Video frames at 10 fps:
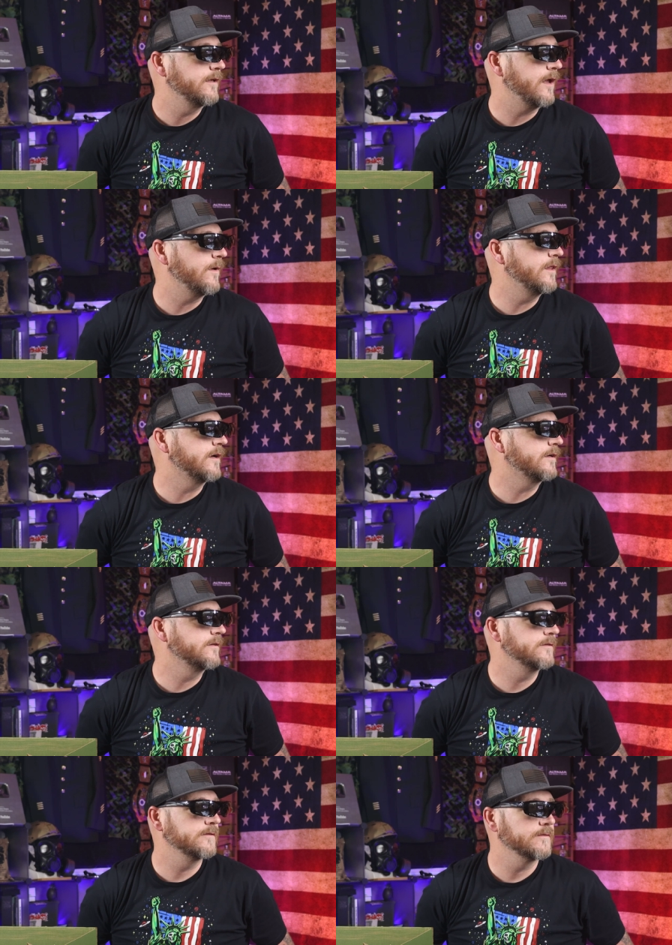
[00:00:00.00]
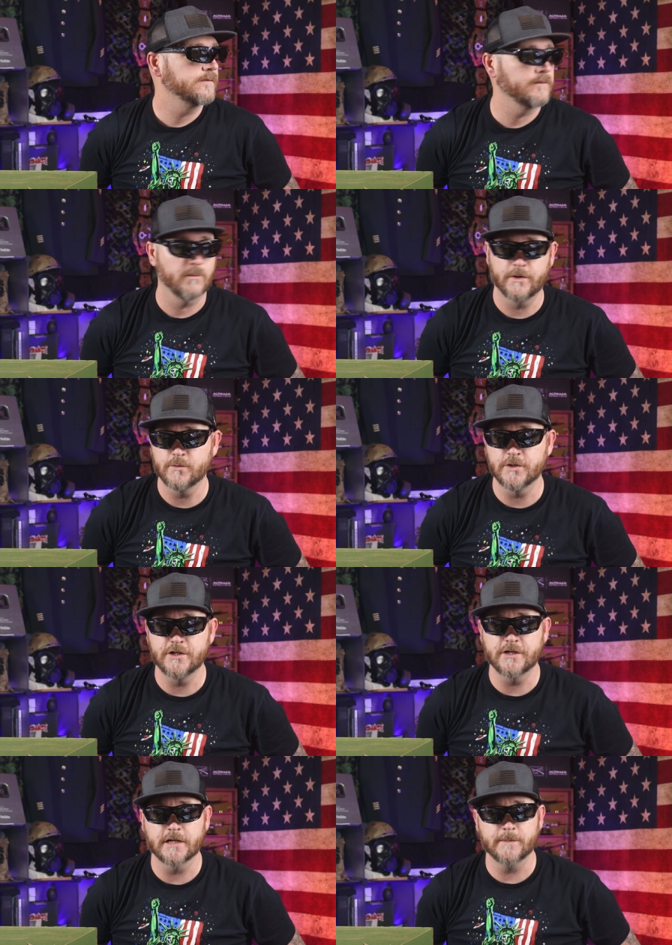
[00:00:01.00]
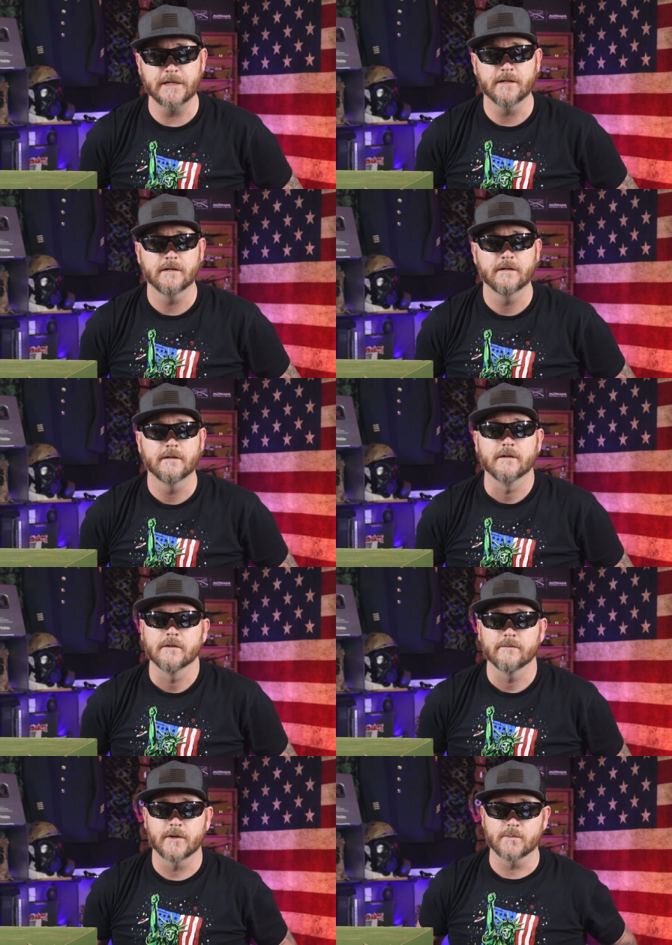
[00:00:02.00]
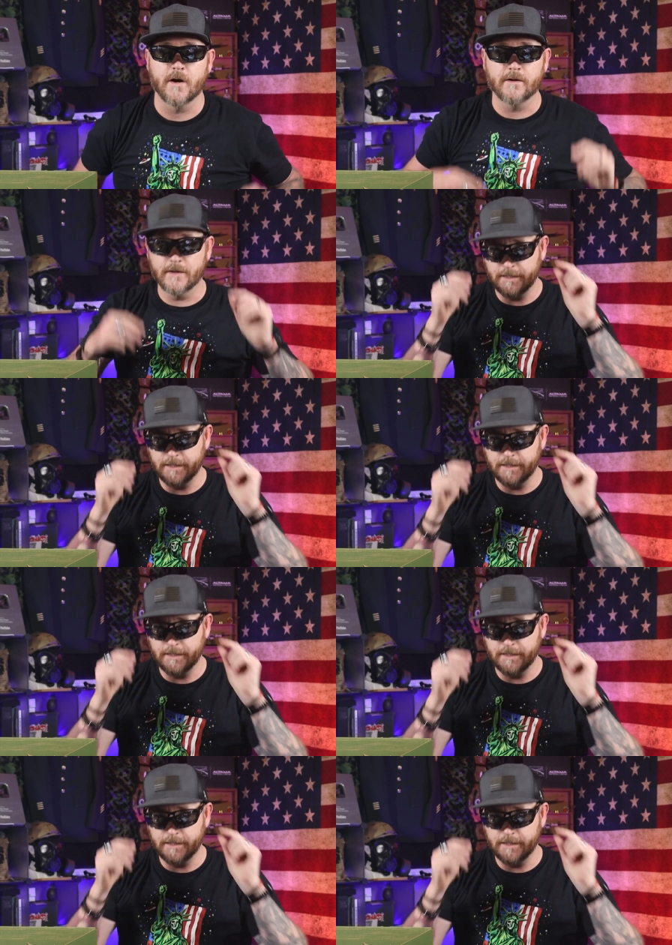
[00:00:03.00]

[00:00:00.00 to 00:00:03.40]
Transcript: How do I look? Would you, would you judge me? If I was walking